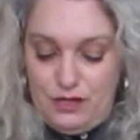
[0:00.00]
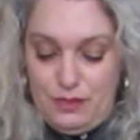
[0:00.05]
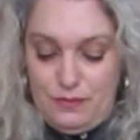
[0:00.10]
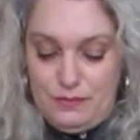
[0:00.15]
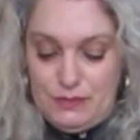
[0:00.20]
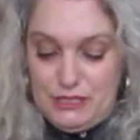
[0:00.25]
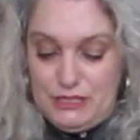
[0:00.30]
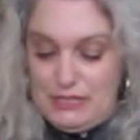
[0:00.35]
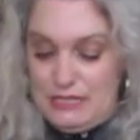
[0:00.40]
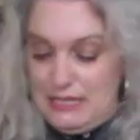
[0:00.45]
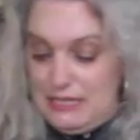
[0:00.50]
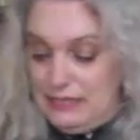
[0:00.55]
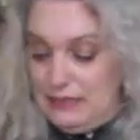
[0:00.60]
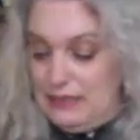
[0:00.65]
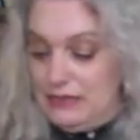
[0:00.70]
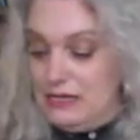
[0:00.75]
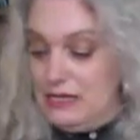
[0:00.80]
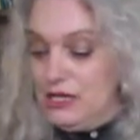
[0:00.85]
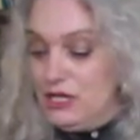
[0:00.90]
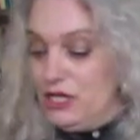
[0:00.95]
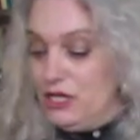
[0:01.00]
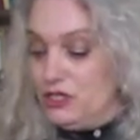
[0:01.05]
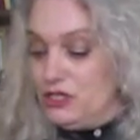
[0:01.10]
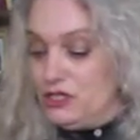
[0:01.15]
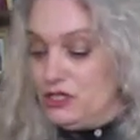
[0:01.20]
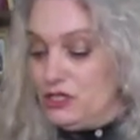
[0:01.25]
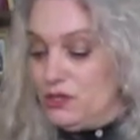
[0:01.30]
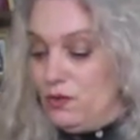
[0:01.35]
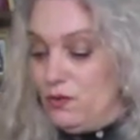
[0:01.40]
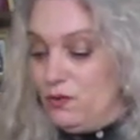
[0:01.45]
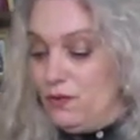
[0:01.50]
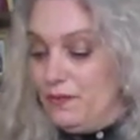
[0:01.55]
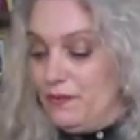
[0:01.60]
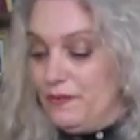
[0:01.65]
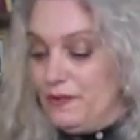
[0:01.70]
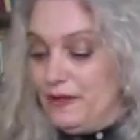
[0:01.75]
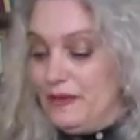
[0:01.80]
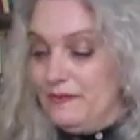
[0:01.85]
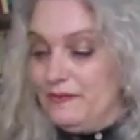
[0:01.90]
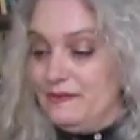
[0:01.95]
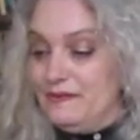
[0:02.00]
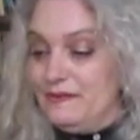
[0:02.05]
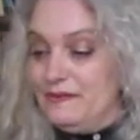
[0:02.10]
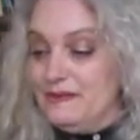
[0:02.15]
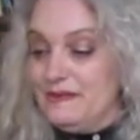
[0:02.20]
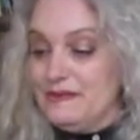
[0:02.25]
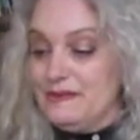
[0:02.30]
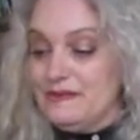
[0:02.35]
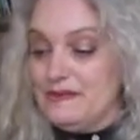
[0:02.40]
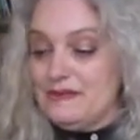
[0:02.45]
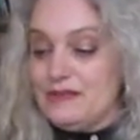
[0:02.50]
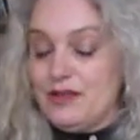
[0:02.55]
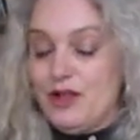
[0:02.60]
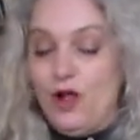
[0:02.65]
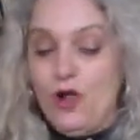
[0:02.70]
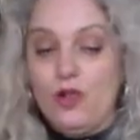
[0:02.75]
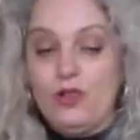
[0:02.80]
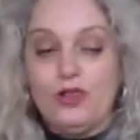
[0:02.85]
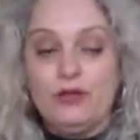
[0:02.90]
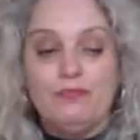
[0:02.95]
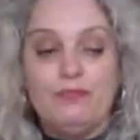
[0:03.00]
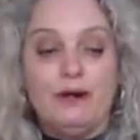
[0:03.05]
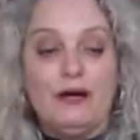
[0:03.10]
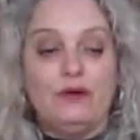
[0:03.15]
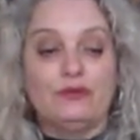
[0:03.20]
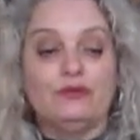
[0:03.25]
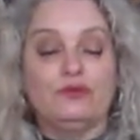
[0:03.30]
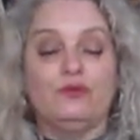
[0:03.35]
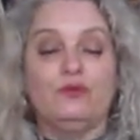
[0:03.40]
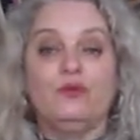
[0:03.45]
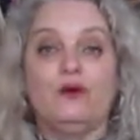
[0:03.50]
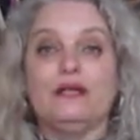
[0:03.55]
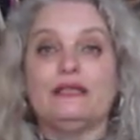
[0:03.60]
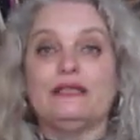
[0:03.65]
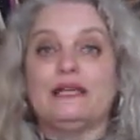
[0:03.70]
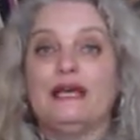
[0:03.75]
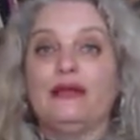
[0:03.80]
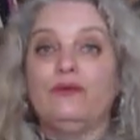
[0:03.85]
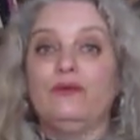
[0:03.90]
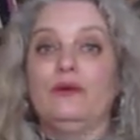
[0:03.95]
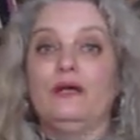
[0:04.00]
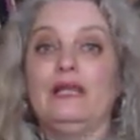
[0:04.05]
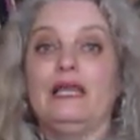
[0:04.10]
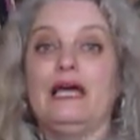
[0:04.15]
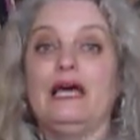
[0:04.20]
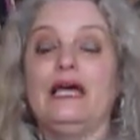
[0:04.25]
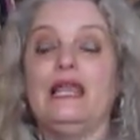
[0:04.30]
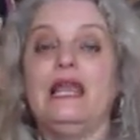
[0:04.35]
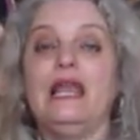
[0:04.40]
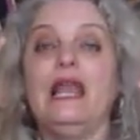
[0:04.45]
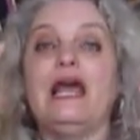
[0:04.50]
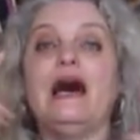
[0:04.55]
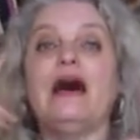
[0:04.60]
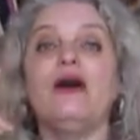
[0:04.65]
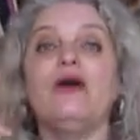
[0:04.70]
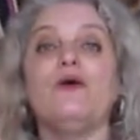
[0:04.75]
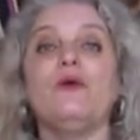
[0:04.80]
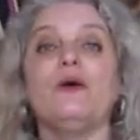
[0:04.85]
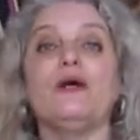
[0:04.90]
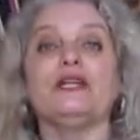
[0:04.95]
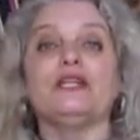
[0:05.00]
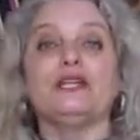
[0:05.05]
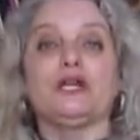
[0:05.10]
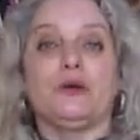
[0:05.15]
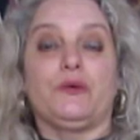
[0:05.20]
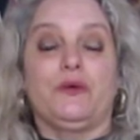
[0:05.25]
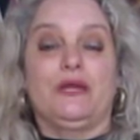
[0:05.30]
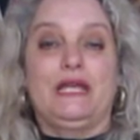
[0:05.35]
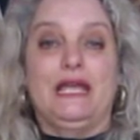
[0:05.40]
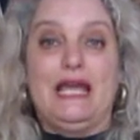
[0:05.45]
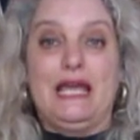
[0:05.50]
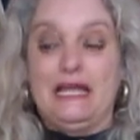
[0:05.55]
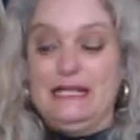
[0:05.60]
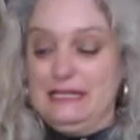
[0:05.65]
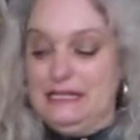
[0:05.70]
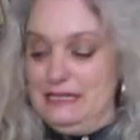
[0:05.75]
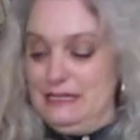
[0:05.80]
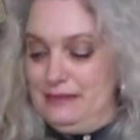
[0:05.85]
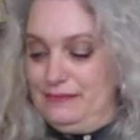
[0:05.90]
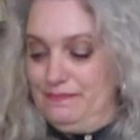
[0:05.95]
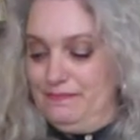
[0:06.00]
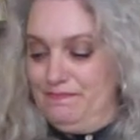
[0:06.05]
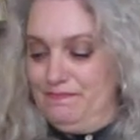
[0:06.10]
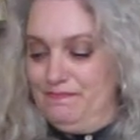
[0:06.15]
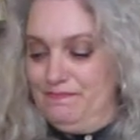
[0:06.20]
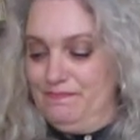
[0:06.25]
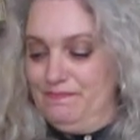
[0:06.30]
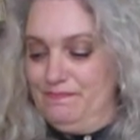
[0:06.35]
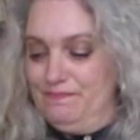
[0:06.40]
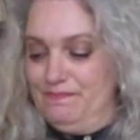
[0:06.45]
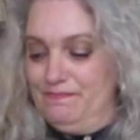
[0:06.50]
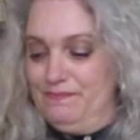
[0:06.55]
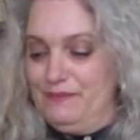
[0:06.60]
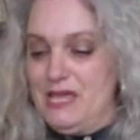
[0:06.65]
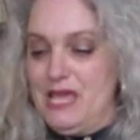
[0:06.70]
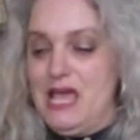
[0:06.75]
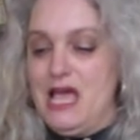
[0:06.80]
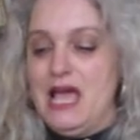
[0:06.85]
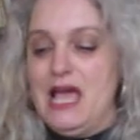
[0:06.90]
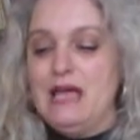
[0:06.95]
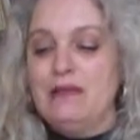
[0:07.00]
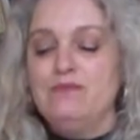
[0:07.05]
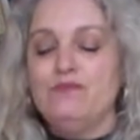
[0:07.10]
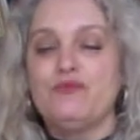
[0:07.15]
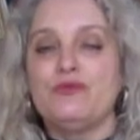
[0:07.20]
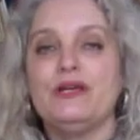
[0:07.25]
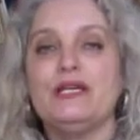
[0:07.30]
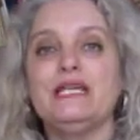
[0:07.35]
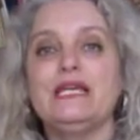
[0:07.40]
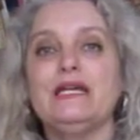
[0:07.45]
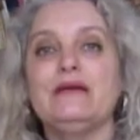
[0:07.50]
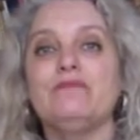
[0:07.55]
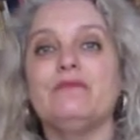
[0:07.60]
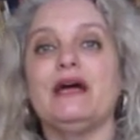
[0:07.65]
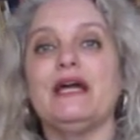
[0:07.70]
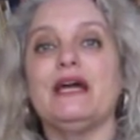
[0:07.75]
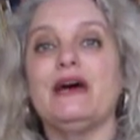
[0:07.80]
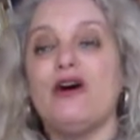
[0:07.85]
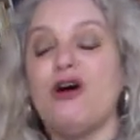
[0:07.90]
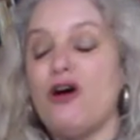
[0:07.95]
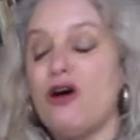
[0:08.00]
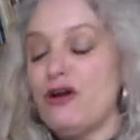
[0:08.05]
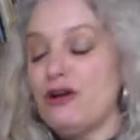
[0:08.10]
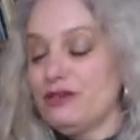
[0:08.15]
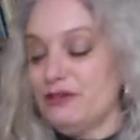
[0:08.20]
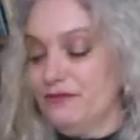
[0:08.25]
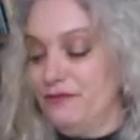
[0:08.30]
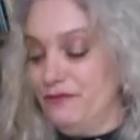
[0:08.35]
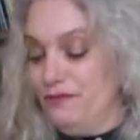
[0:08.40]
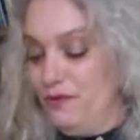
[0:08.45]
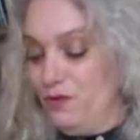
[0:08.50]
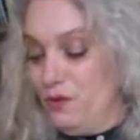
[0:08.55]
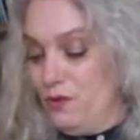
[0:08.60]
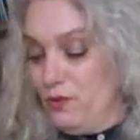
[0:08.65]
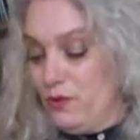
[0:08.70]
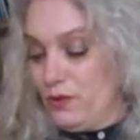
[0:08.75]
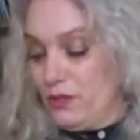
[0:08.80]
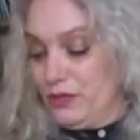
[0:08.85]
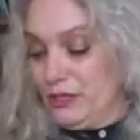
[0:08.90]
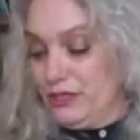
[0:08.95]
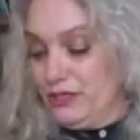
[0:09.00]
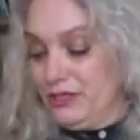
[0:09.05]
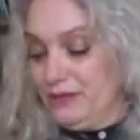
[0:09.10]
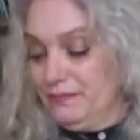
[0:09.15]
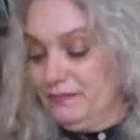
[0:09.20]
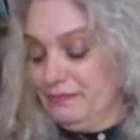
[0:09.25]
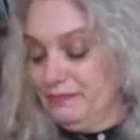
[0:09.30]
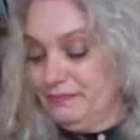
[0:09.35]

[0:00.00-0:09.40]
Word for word: Cups again. So this is all about what I will allow and create and bringing my heart forward